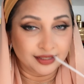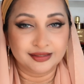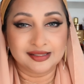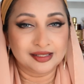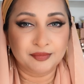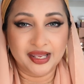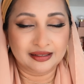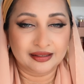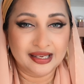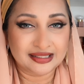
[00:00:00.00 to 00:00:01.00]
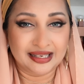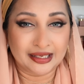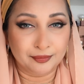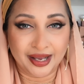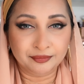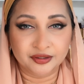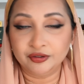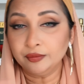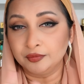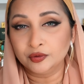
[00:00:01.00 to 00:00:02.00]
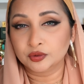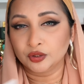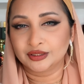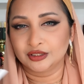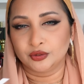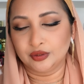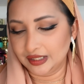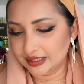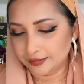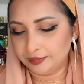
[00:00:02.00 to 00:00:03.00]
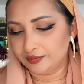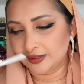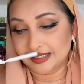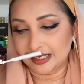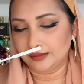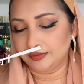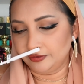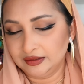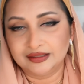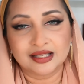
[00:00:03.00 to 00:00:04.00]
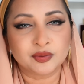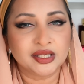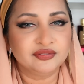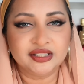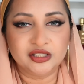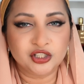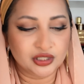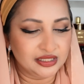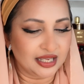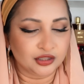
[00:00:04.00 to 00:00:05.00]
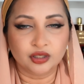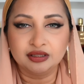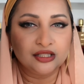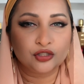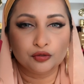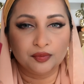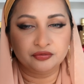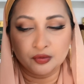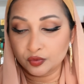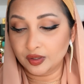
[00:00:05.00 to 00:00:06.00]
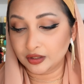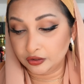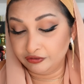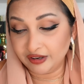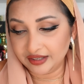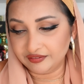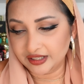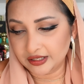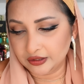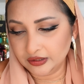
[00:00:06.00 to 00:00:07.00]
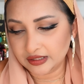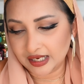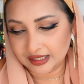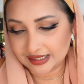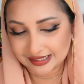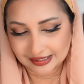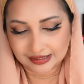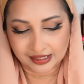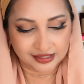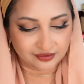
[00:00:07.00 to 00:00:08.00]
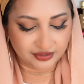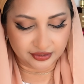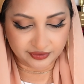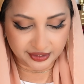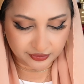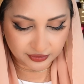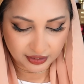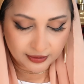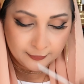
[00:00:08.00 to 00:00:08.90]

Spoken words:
Does it make it like a bad perfume? No, not at all. It's a stunning perfume. That's why even initially I thought these two perfumes were very, very good, and I still think they are very, very good.